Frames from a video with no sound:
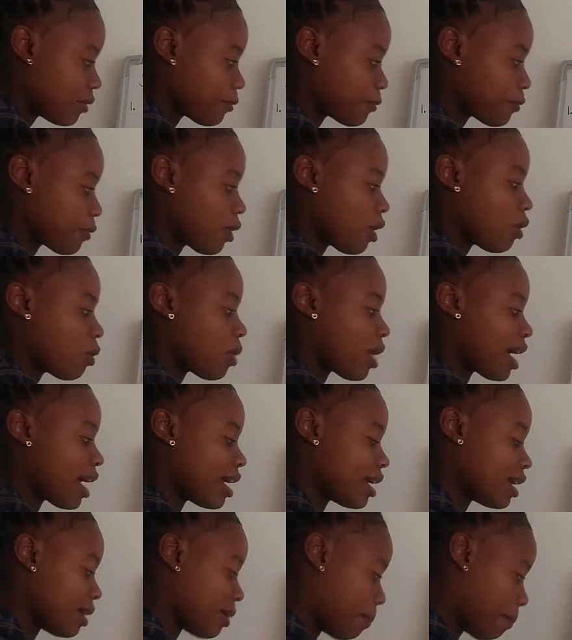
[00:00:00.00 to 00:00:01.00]

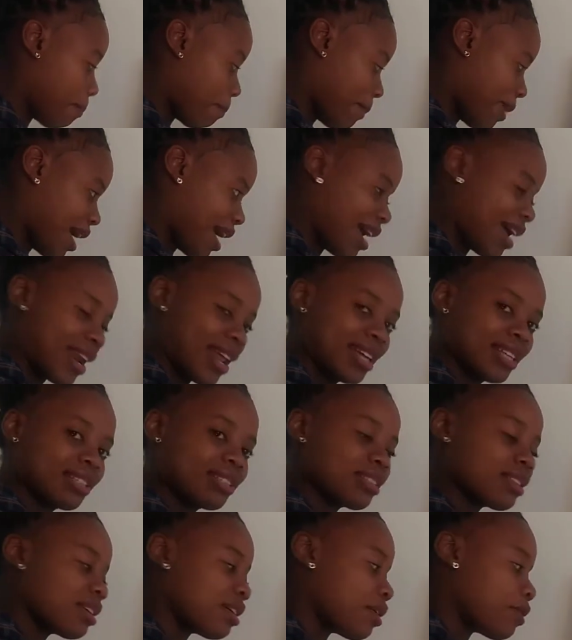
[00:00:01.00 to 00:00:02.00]
4y
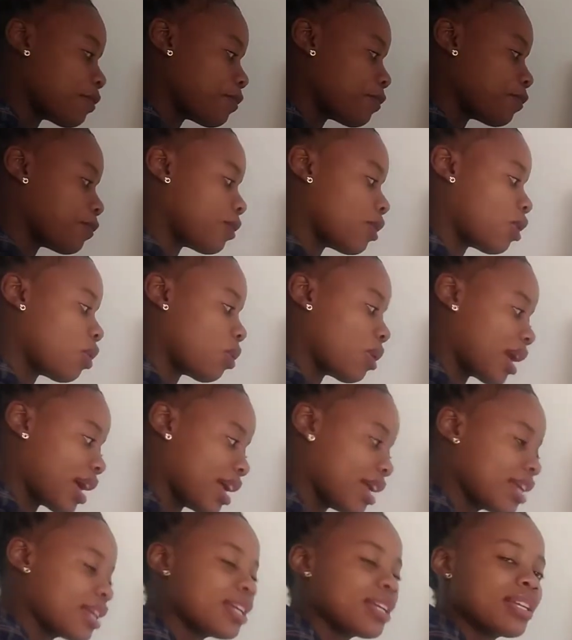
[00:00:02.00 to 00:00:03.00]
minus
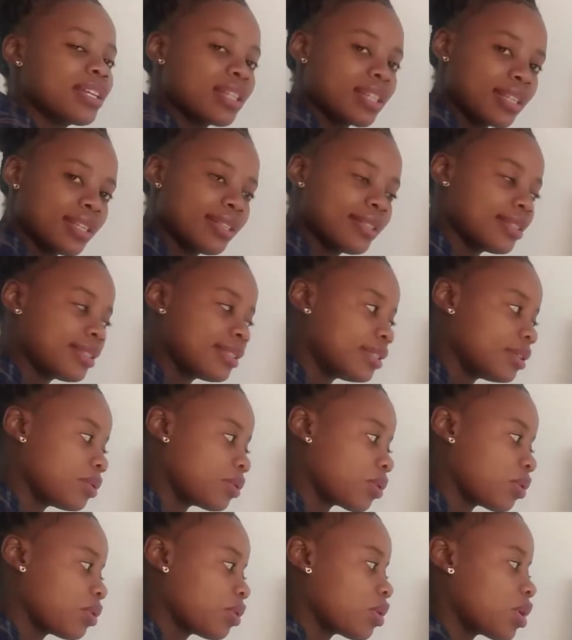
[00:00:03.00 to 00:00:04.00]
4y is
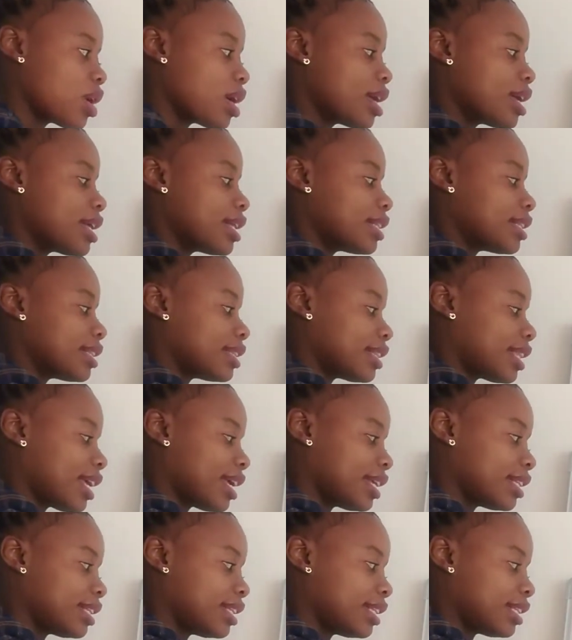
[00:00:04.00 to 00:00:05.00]
0.
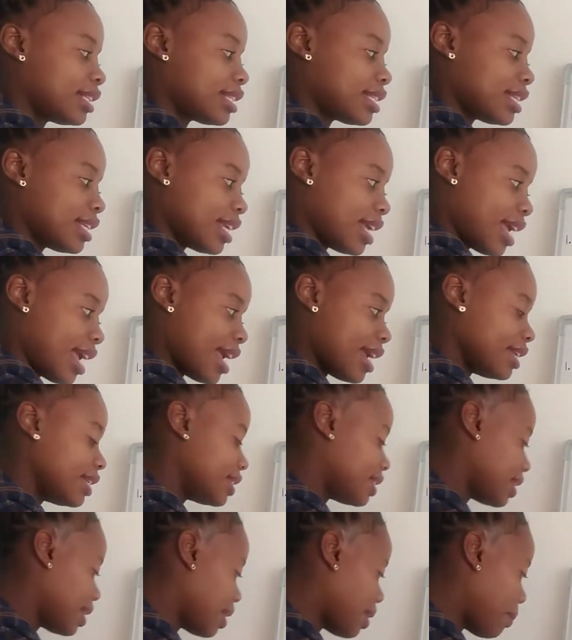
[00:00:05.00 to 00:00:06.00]

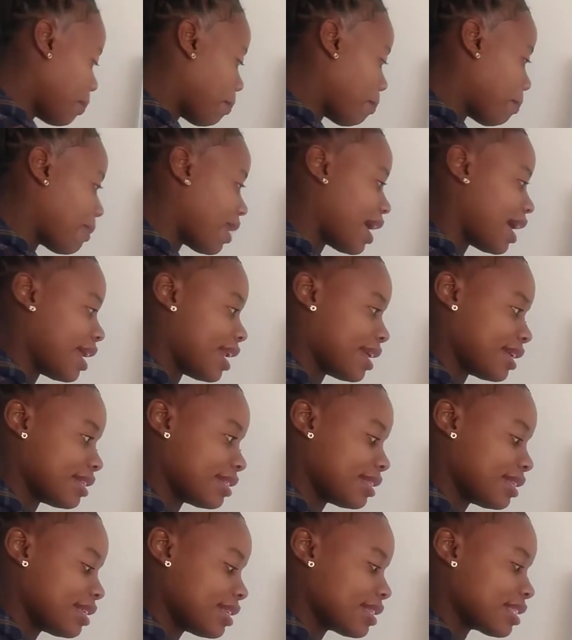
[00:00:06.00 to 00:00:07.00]
38
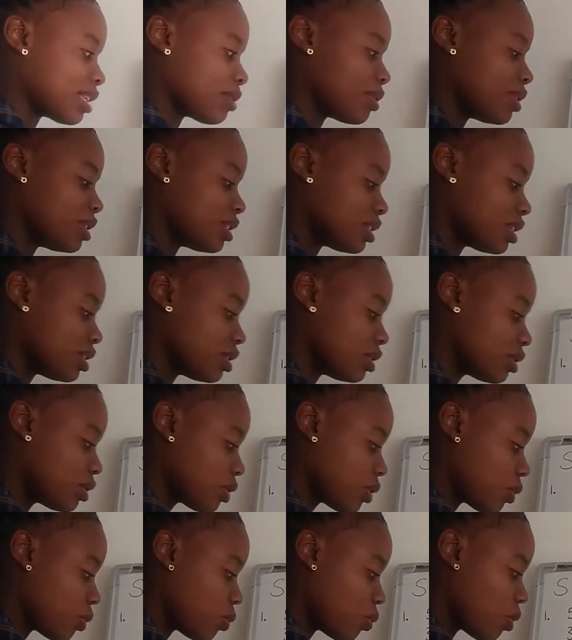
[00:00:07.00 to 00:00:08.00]
minus 17,
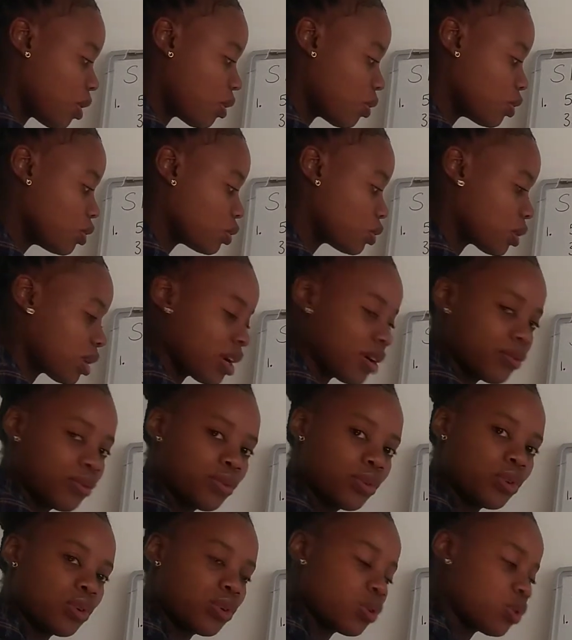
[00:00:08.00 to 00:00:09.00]
we're going to
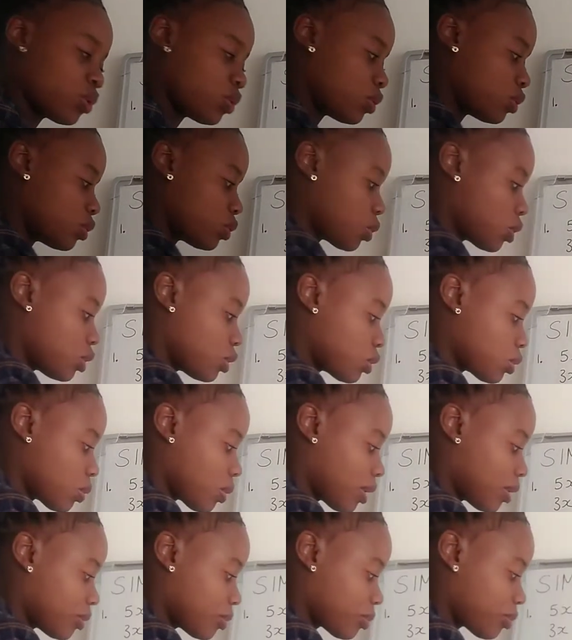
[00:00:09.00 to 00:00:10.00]
have
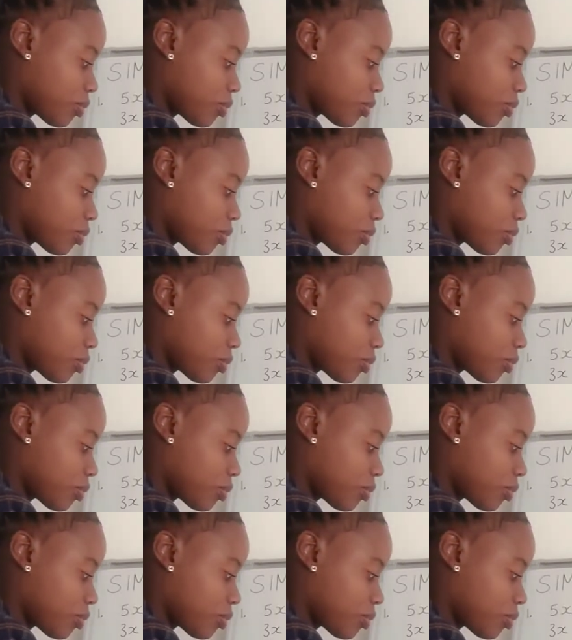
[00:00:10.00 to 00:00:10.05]
21,